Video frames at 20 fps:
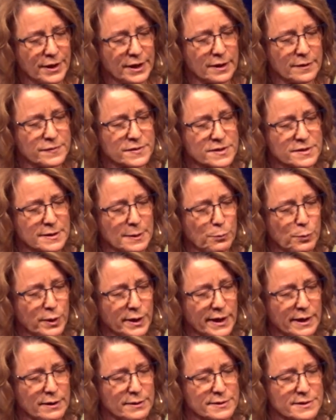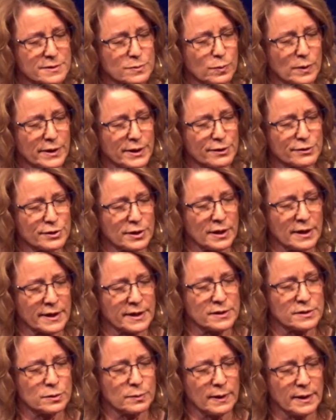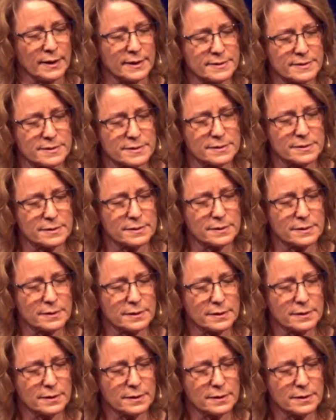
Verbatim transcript: think of someone else while you're talking to us.